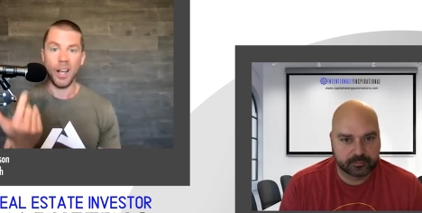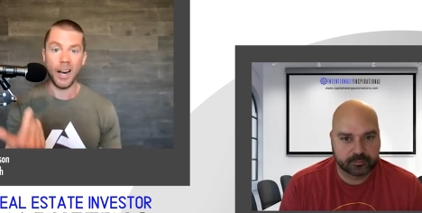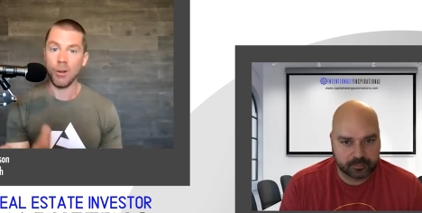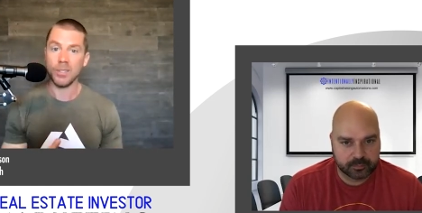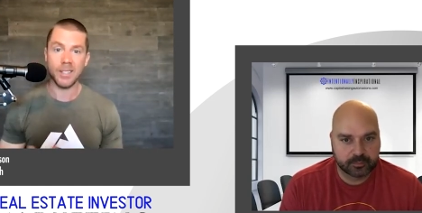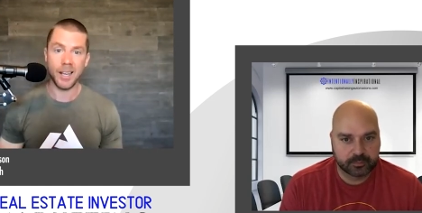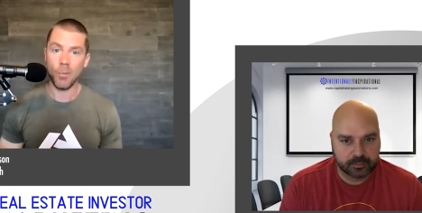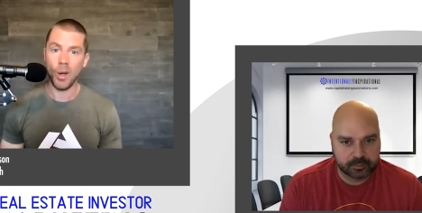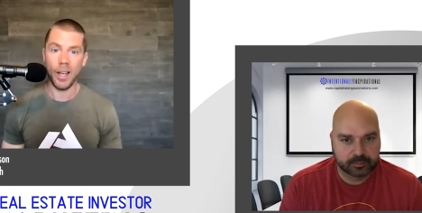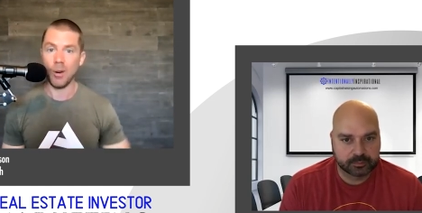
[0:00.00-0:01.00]
Speaker 1: I was the same
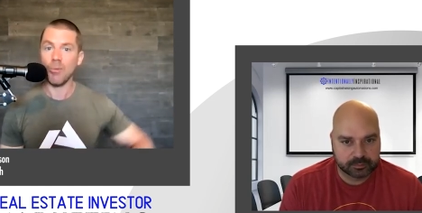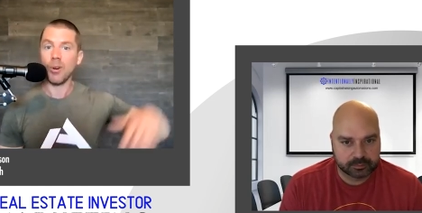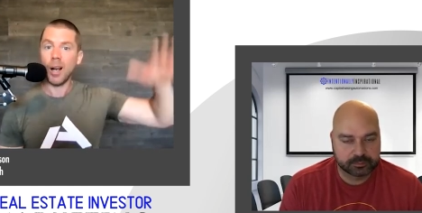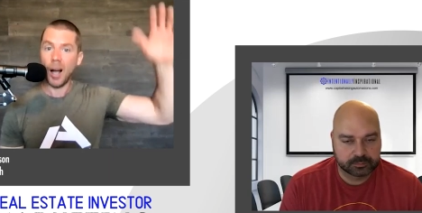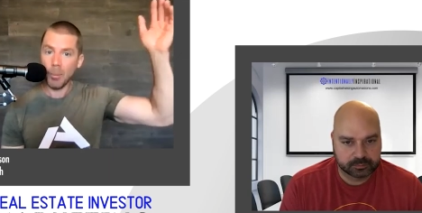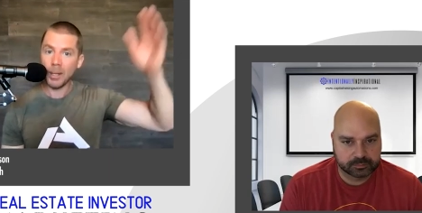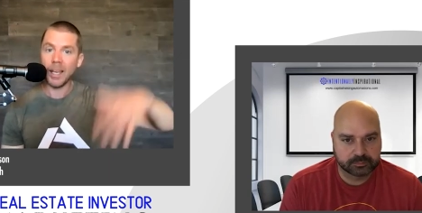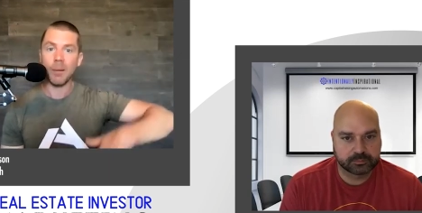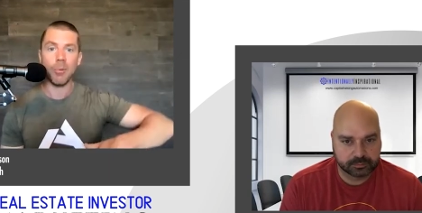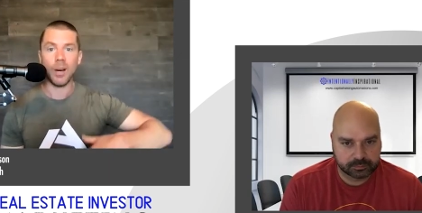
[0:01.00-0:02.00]
way. I
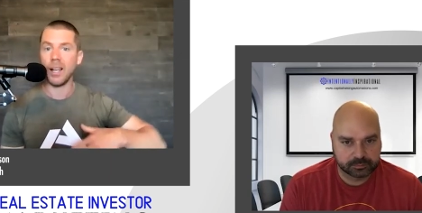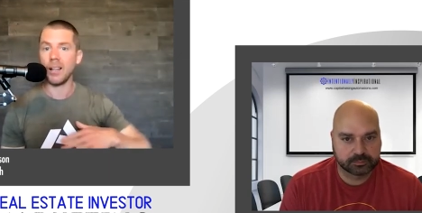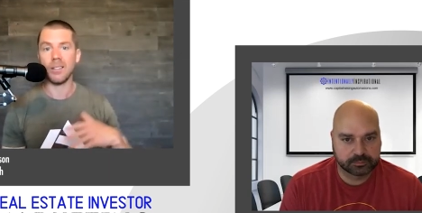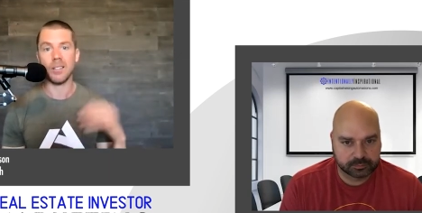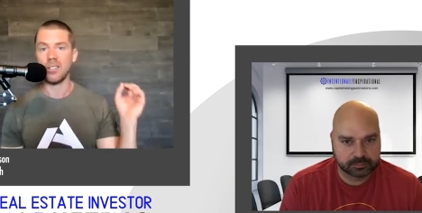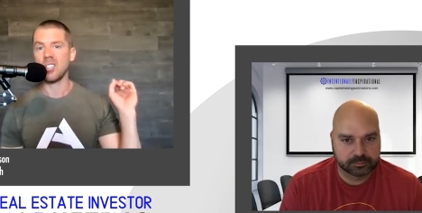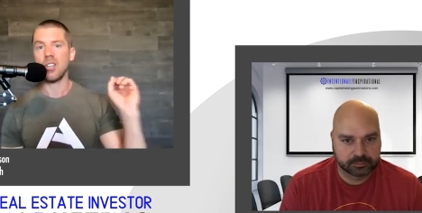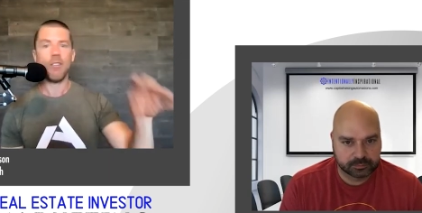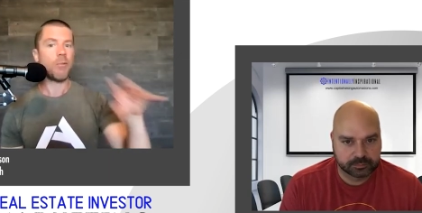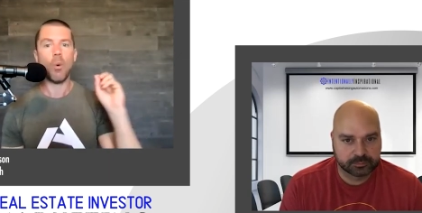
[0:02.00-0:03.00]
overcomplicate brands and
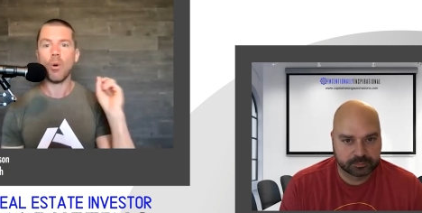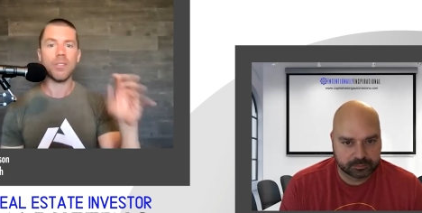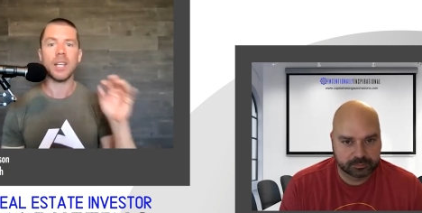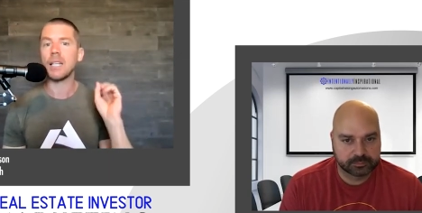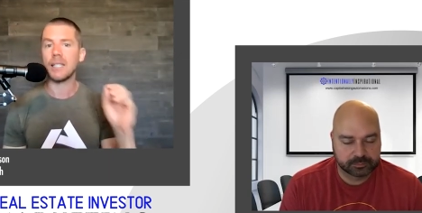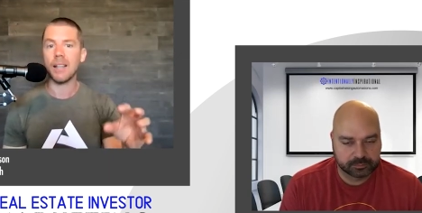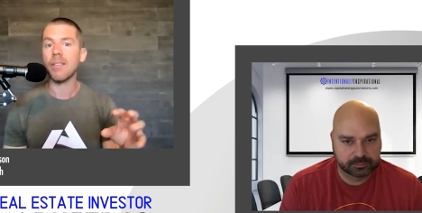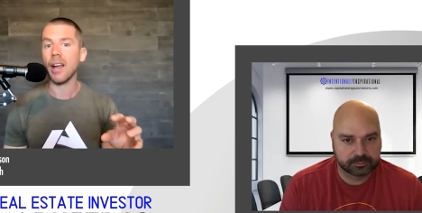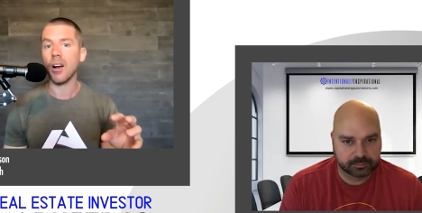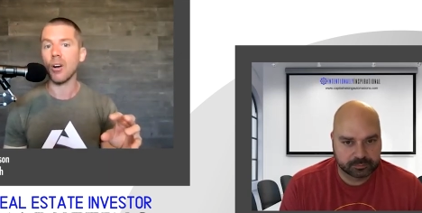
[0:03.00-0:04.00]
stuff more things in
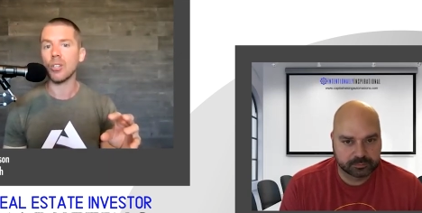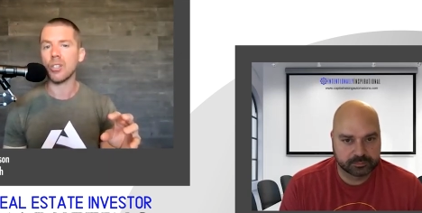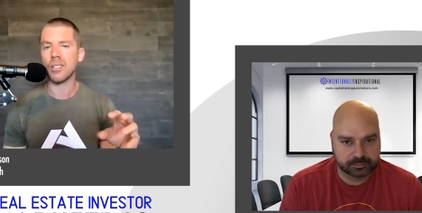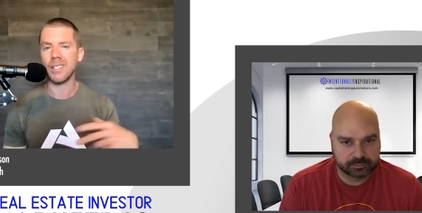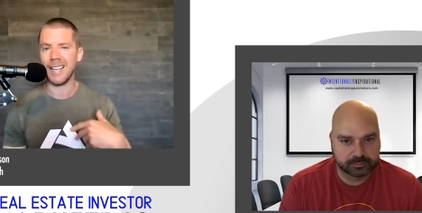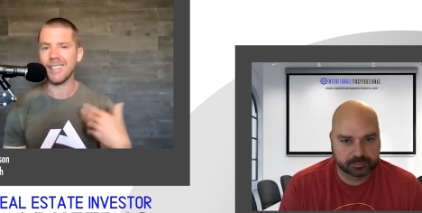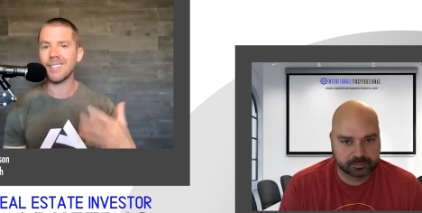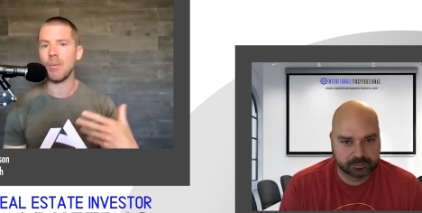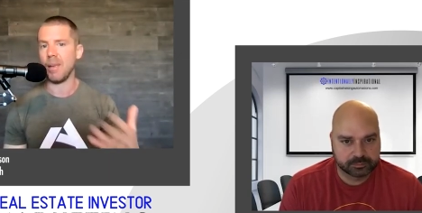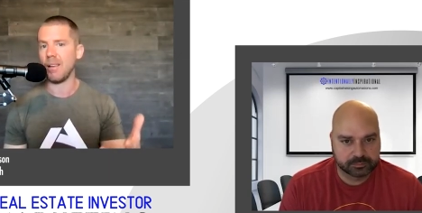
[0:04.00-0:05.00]
there just to
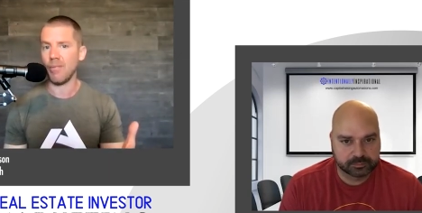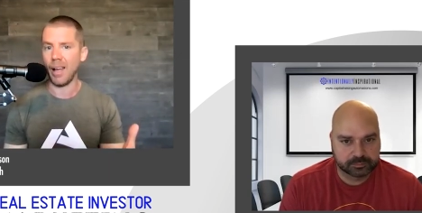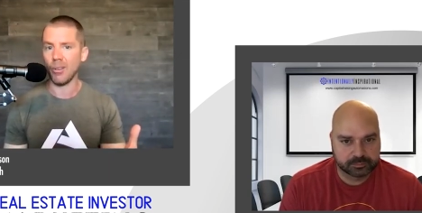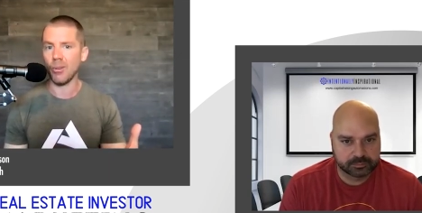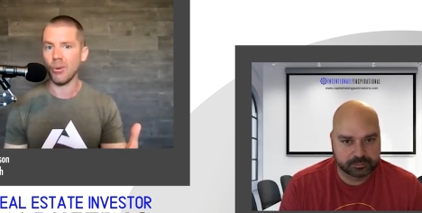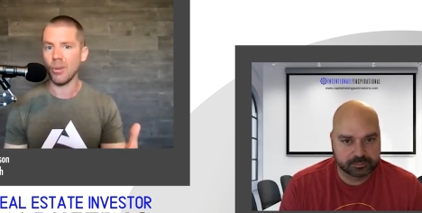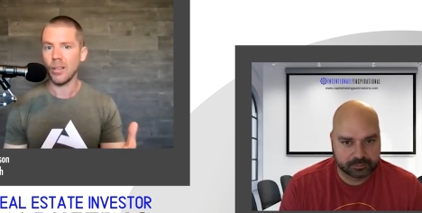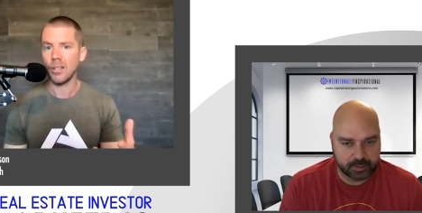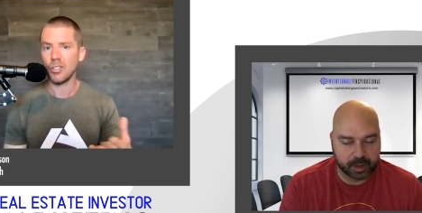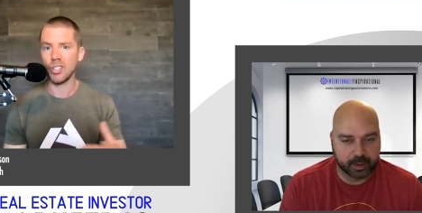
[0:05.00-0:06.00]
intimate value,
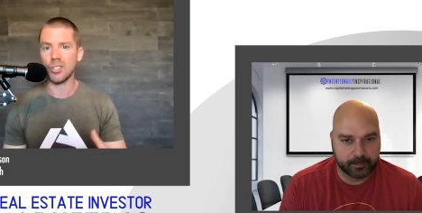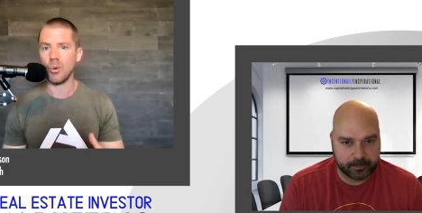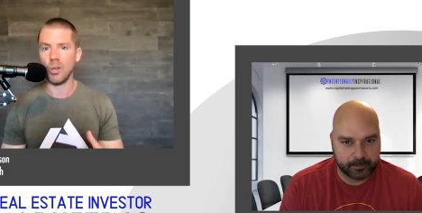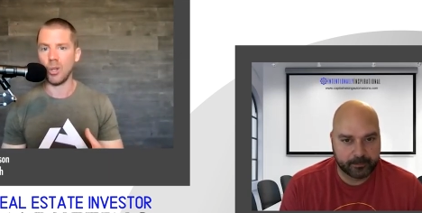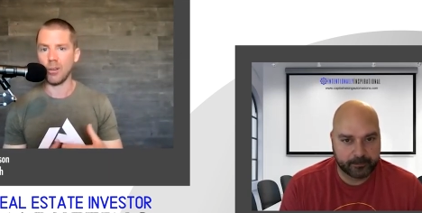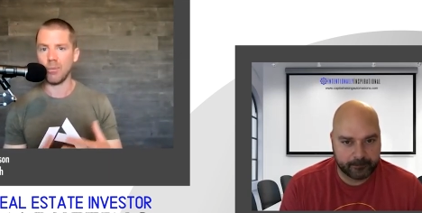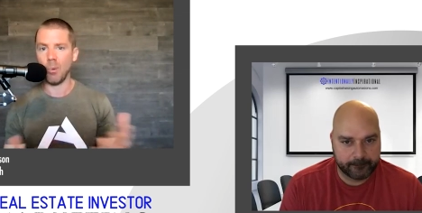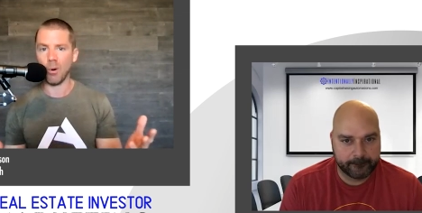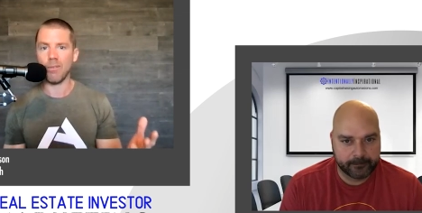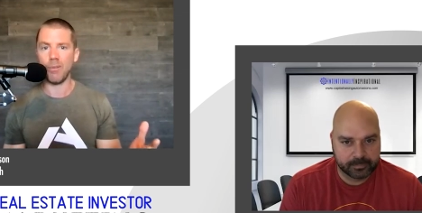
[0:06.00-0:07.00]
yep, just so it looked
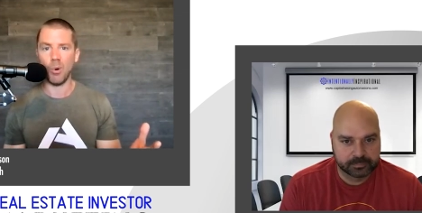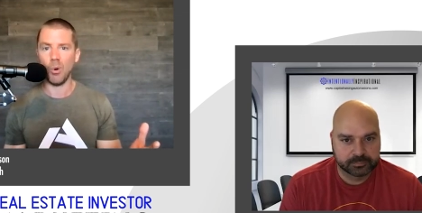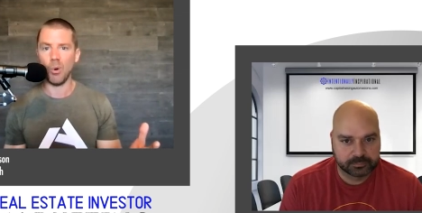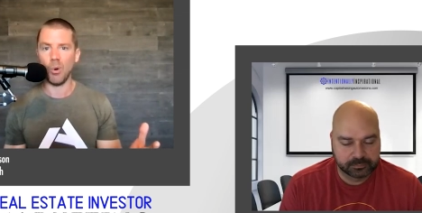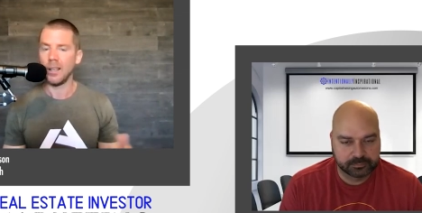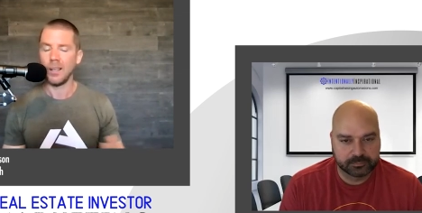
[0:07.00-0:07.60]
more full.